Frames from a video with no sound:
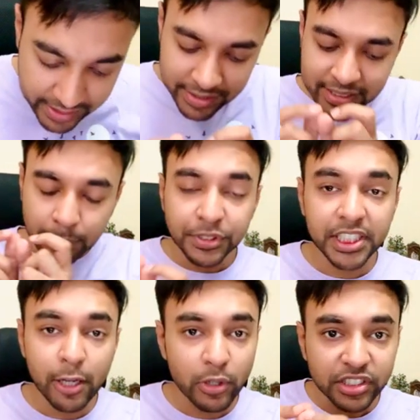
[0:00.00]
a
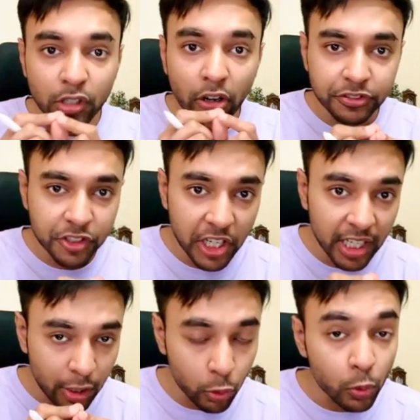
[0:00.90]
subsequence of
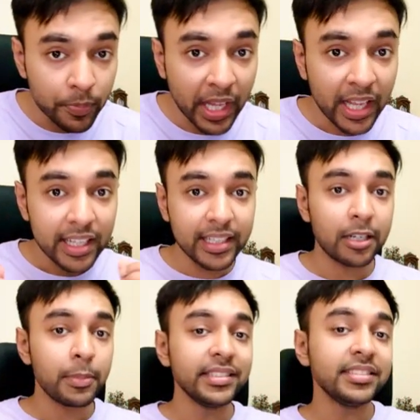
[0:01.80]
string 2.
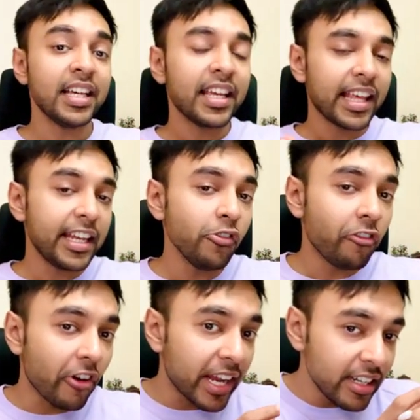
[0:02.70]
That means, can you
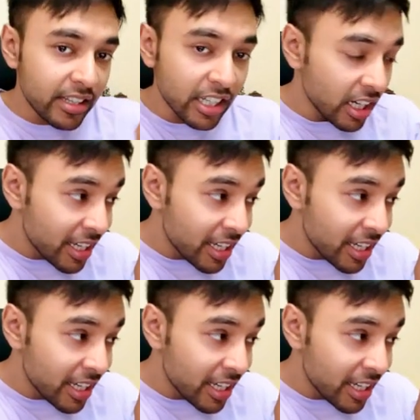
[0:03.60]
find the